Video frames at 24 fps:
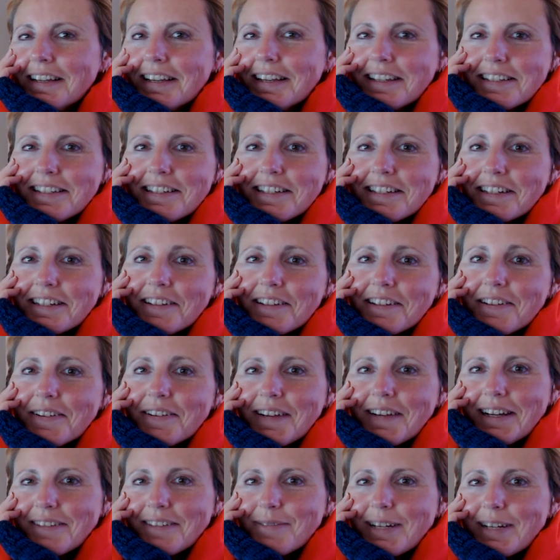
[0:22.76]
tell you
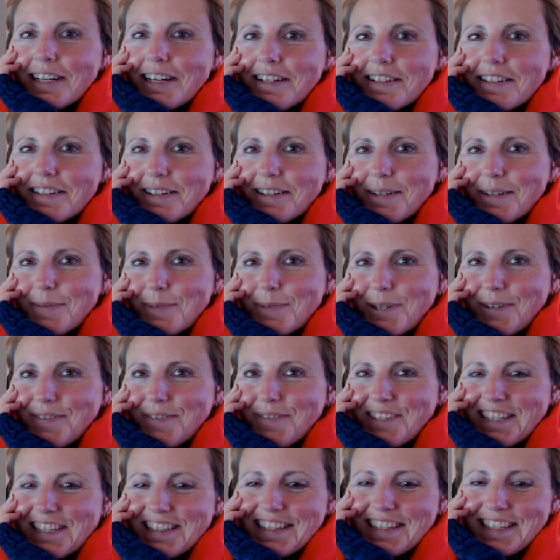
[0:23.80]
how many times I've
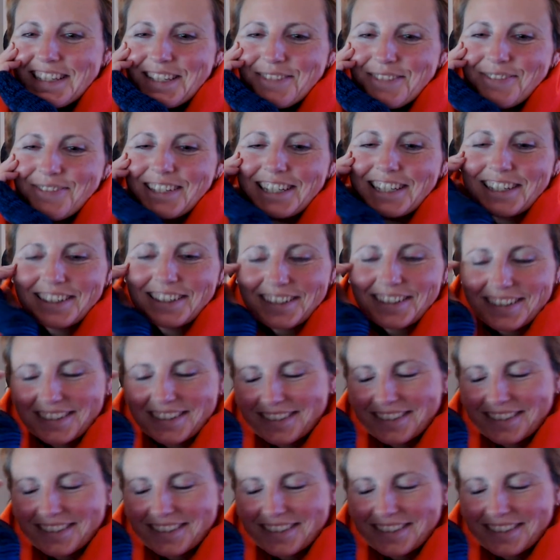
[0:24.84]
done this video.